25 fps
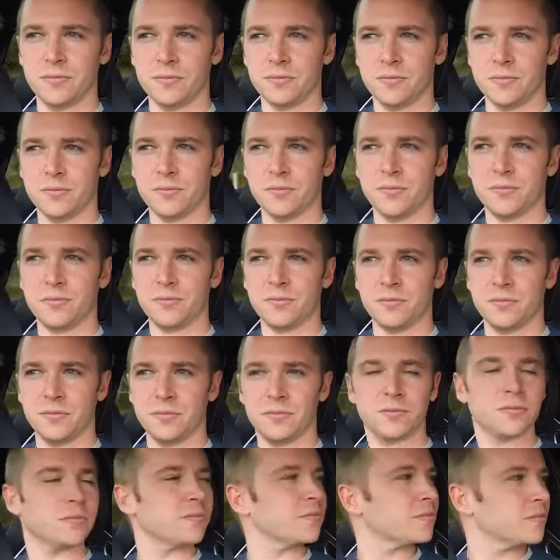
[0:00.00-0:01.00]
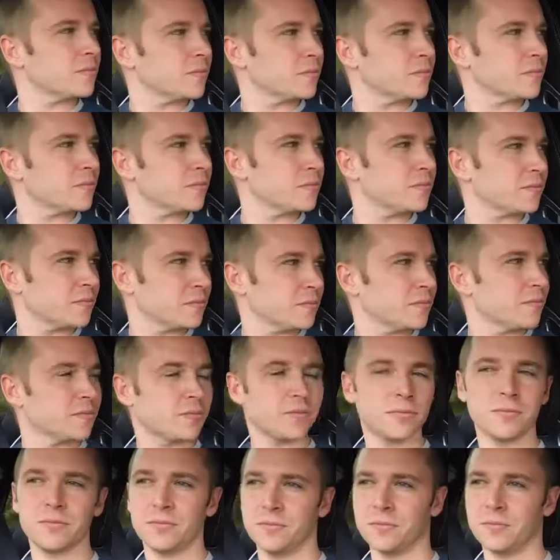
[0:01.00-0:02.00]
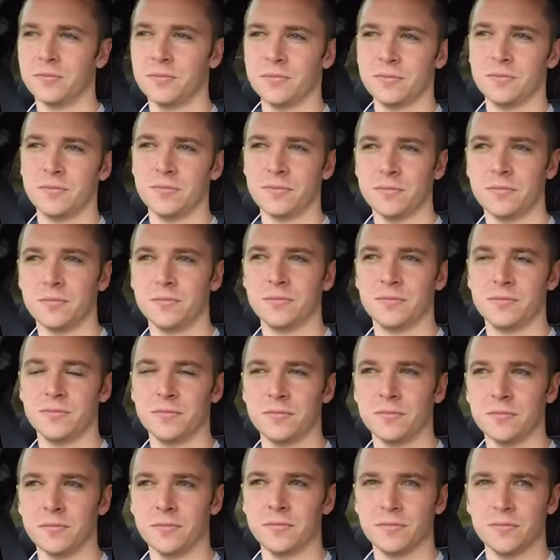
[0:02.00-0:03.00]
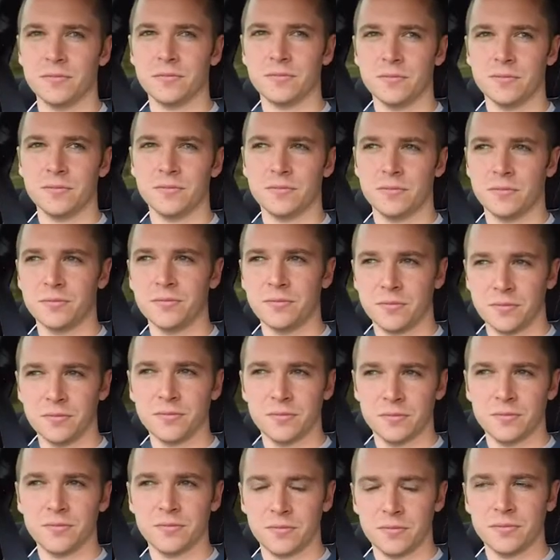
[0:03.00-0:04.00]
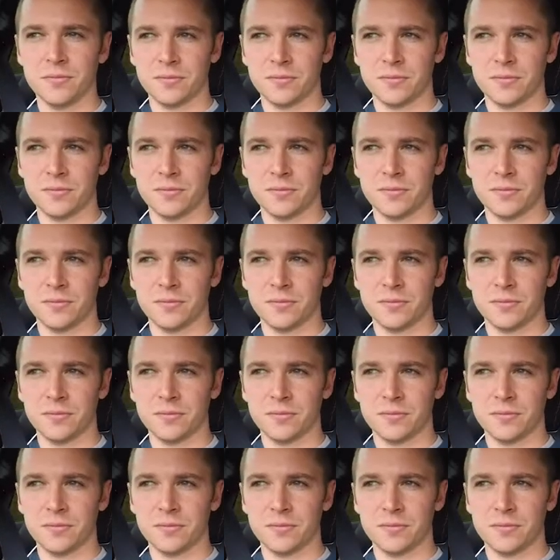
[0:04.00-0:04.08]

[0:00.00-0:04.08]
(silent)